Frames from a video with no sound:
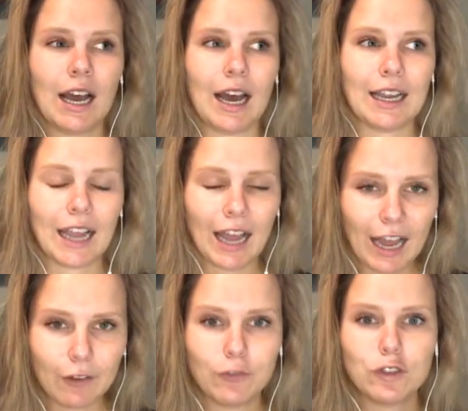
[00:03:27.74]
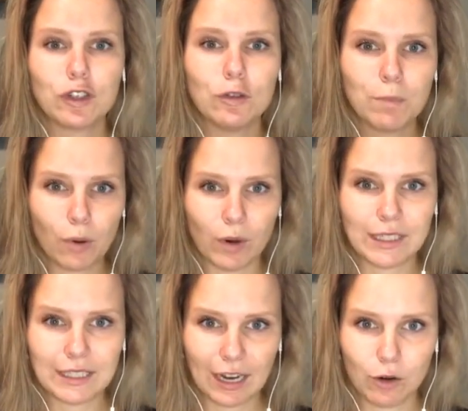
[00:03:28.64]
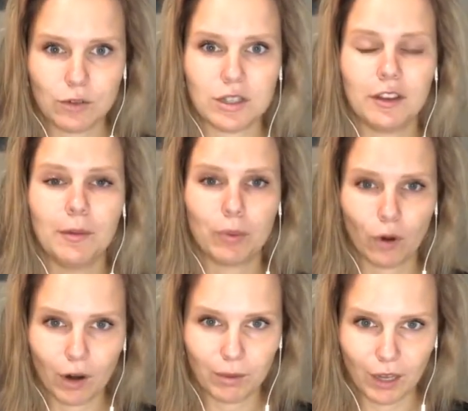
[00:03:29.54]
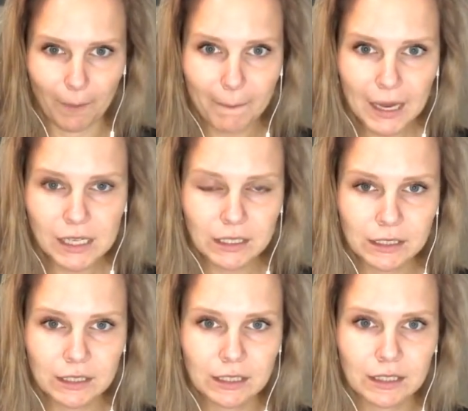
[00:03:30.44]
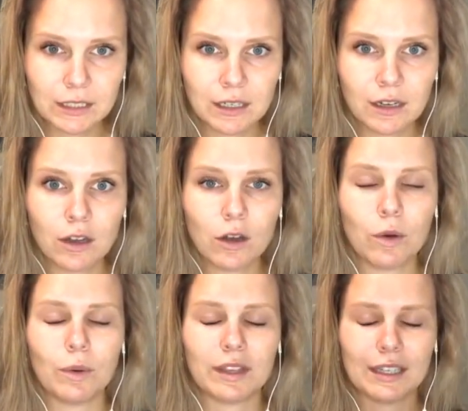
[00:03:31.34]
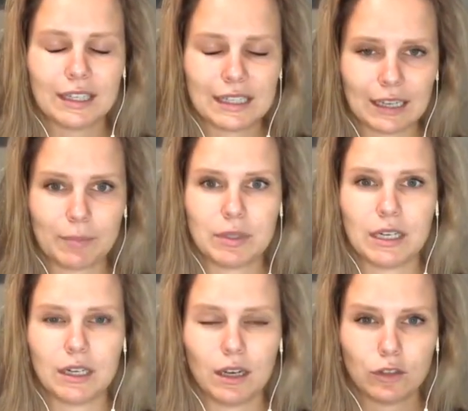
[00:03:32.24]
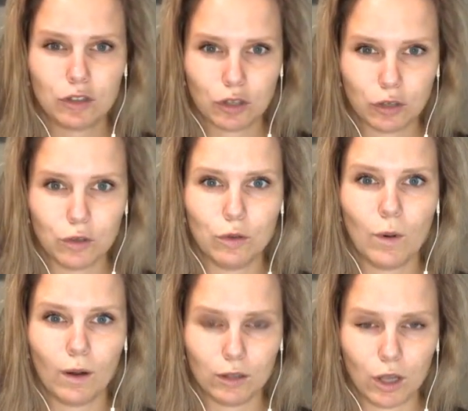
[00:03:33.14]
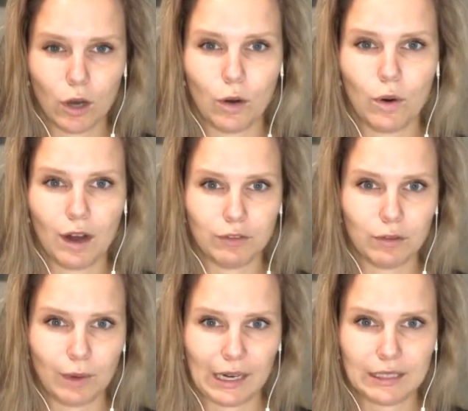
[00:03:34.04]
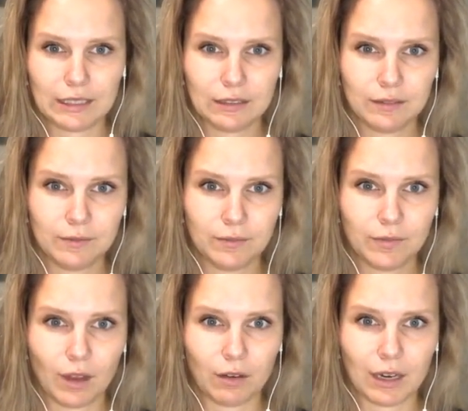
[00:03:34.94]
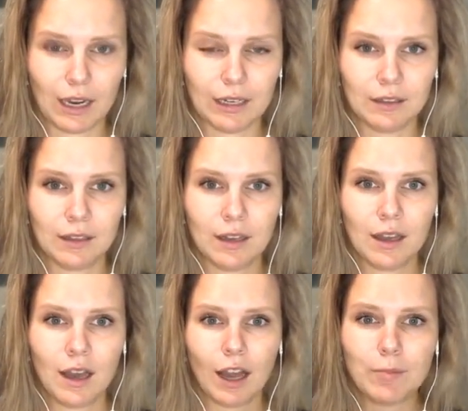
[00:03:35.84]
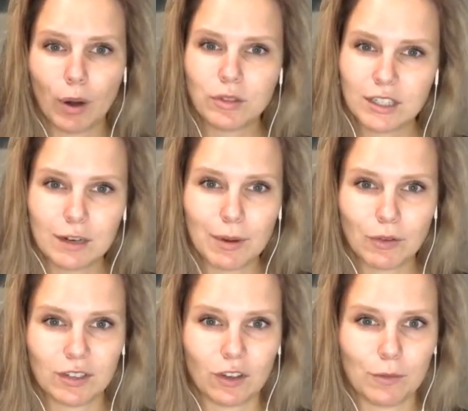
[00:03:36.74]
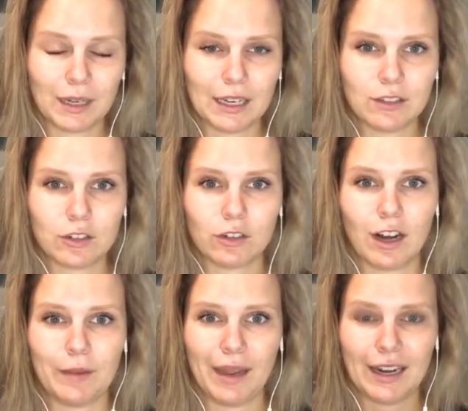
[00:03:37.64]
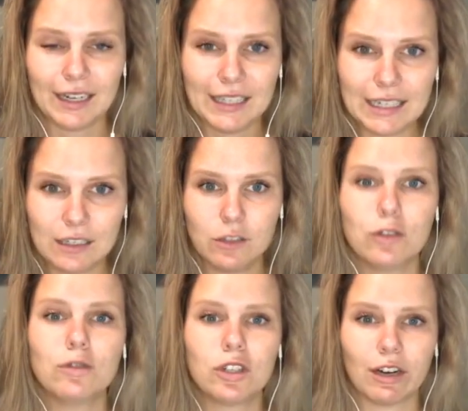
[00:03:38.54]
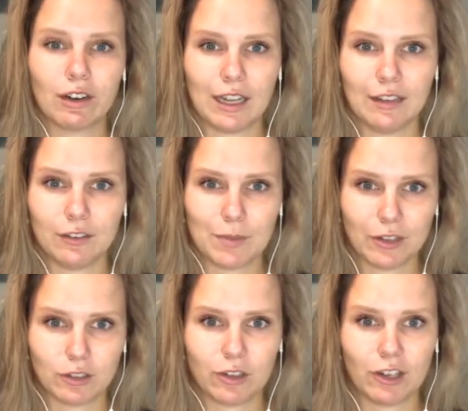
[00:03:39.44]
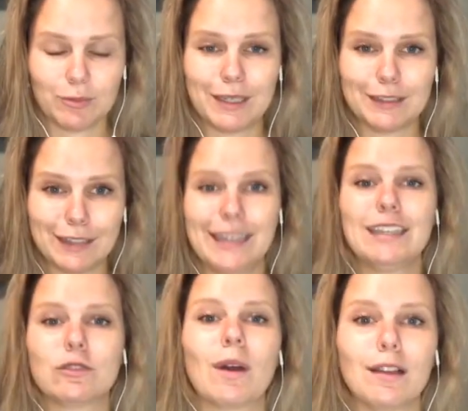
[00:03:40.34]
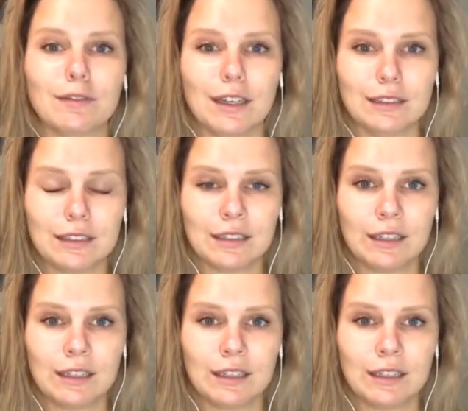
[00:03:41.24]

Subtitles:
I have to point out the problem with accepting too low of a rate, okay? I posted about this on my Instagram, and I need to share it in this masterclass because it is relevant.